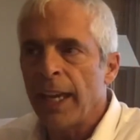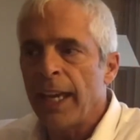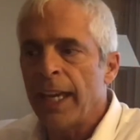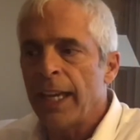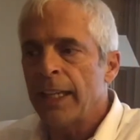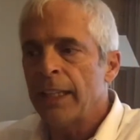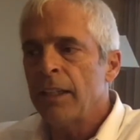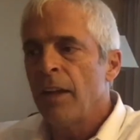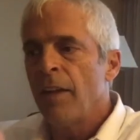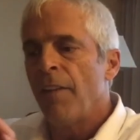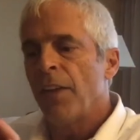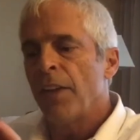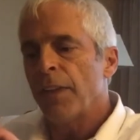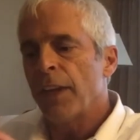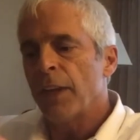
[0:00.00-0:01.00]
and
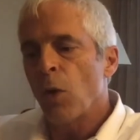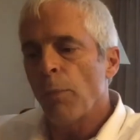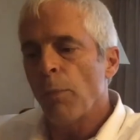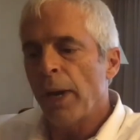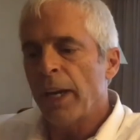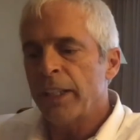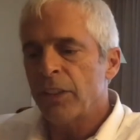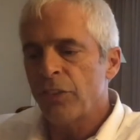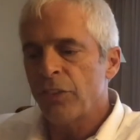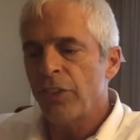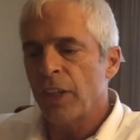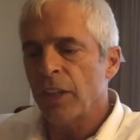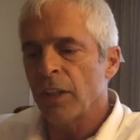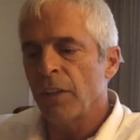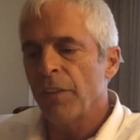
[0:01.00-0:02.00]
they go by a
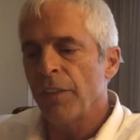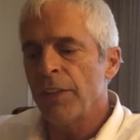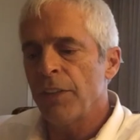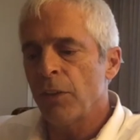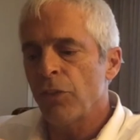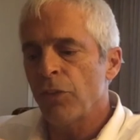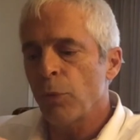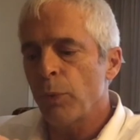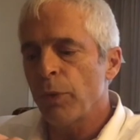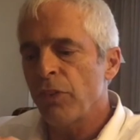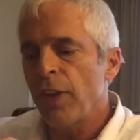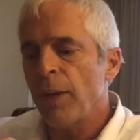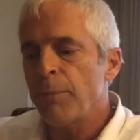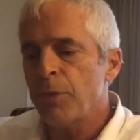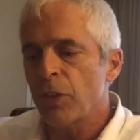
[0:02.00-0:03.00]
cell, and there's a
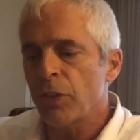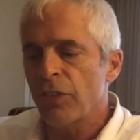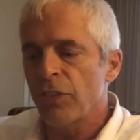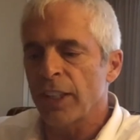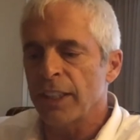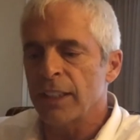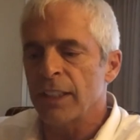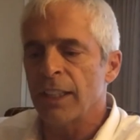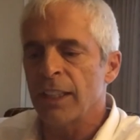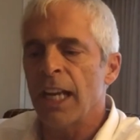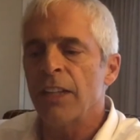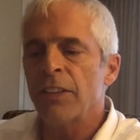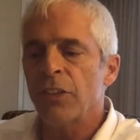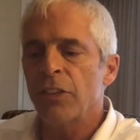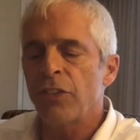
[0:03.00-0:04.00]
receptor site
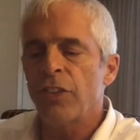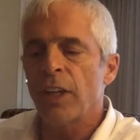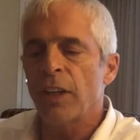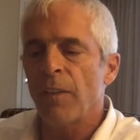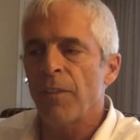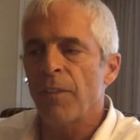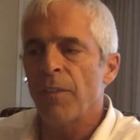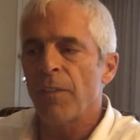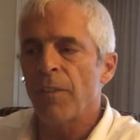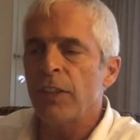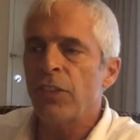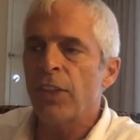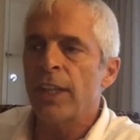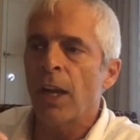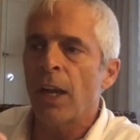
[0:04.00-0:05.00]
on the cell
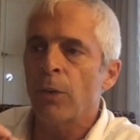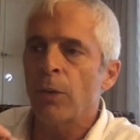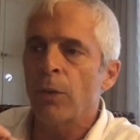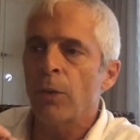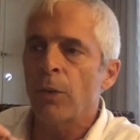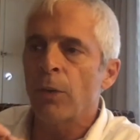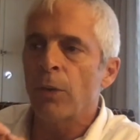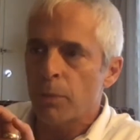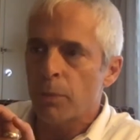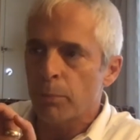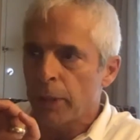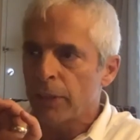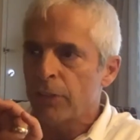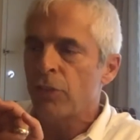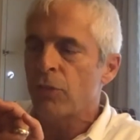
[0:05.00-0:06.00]
facing out
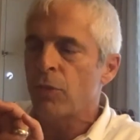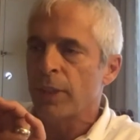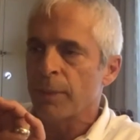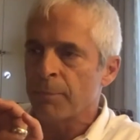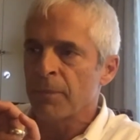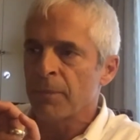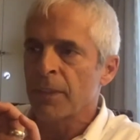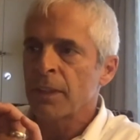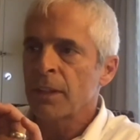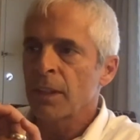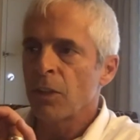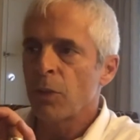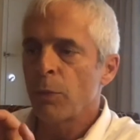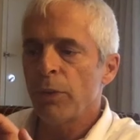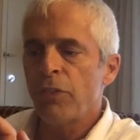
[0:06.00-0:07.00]
into the bloodstream.
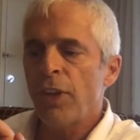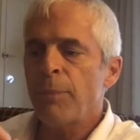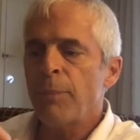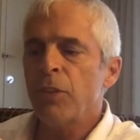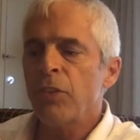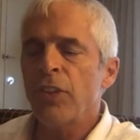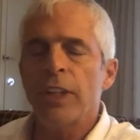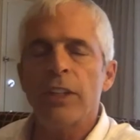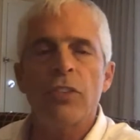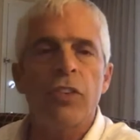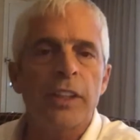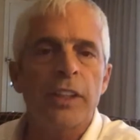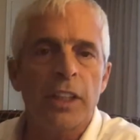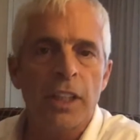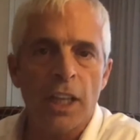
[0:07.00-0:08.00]
The receptor site is
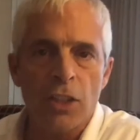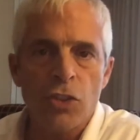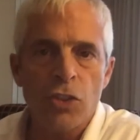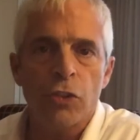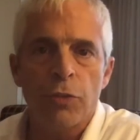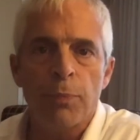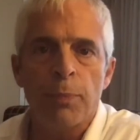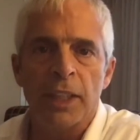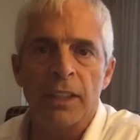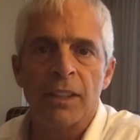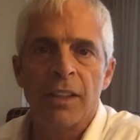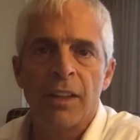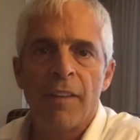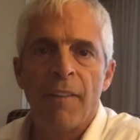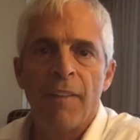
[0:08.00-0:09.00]
like a catcher's mitt,
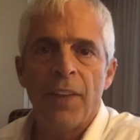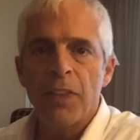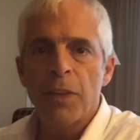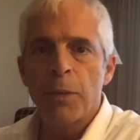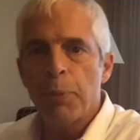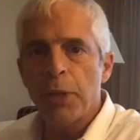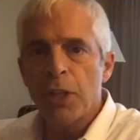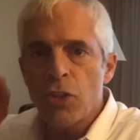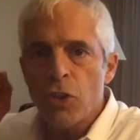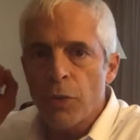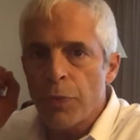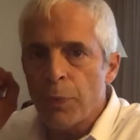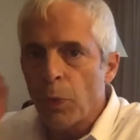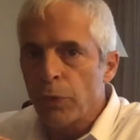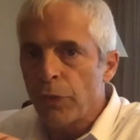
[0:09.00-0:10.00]
and the pitcher
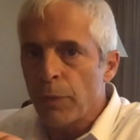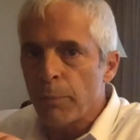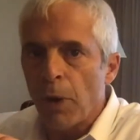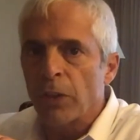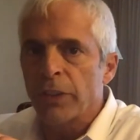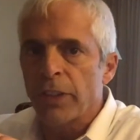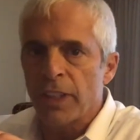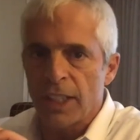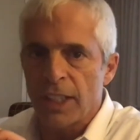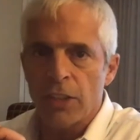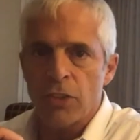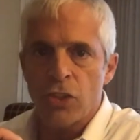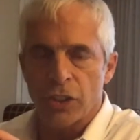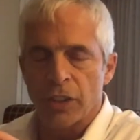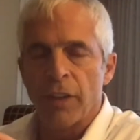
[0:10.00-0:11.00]
throws the ball to the catcher.